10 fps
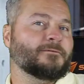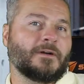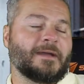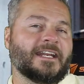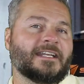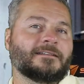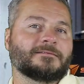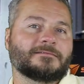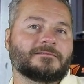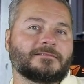from any
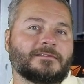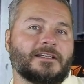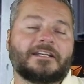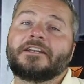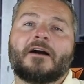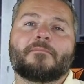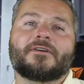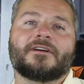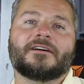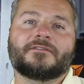
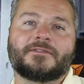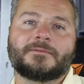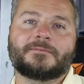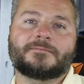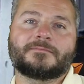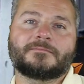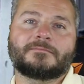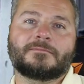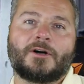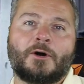number of
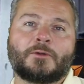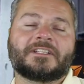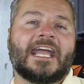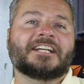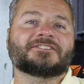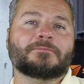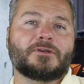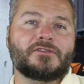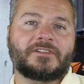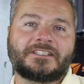old gangster
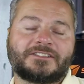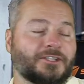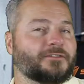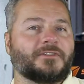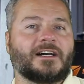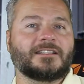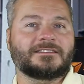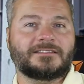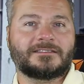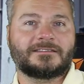movies,
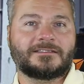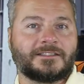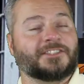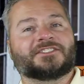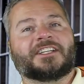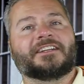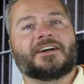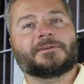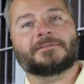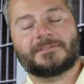Goodfellas,
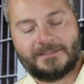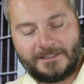Casino.